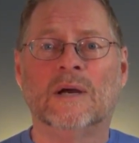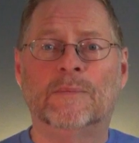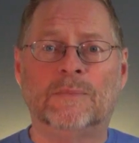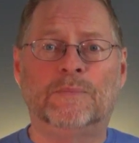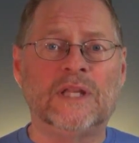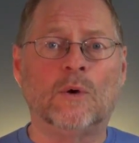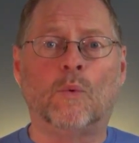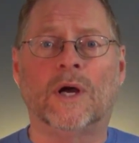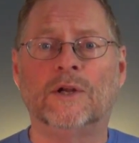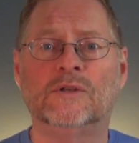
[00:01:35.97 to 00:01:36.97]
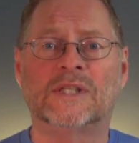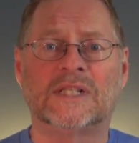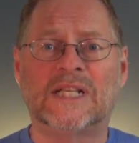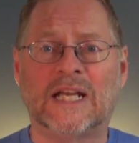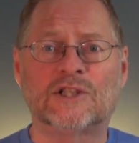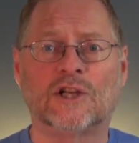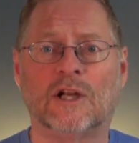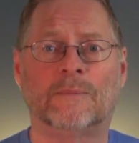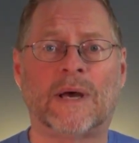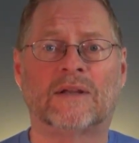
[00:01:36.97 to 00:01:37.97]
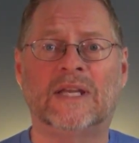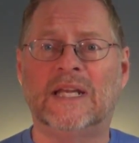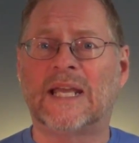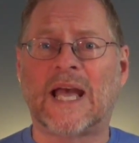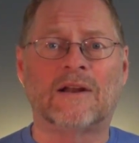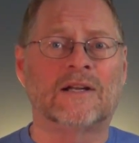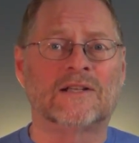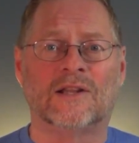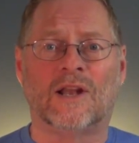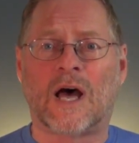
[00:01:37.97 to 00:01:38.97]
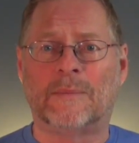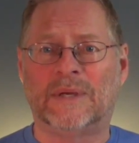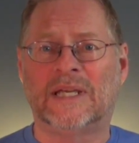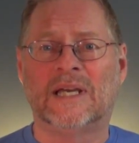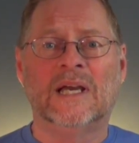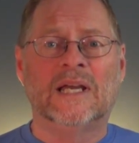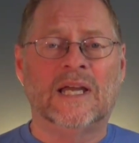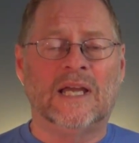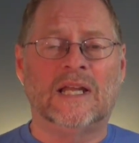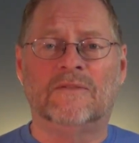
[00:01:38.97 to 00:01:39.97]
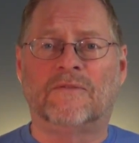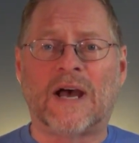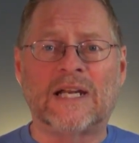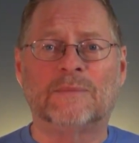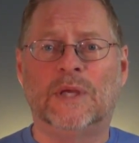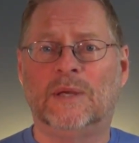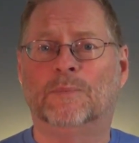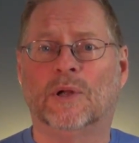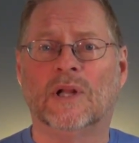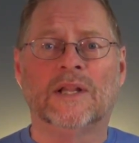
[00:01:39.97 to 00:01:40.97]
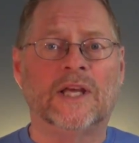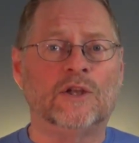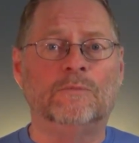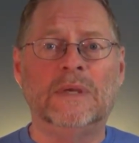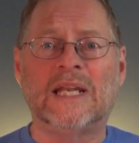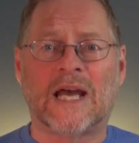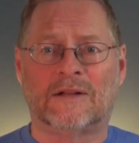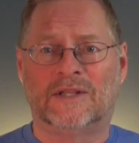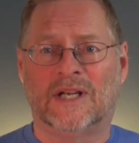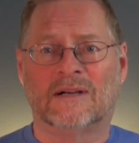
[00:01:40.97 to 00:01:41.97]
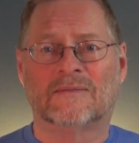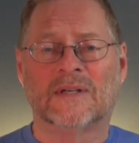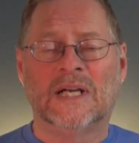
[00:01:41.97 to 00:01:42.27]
But be the one who's intentional about getting out into the lobby and inviting people that you meet out there.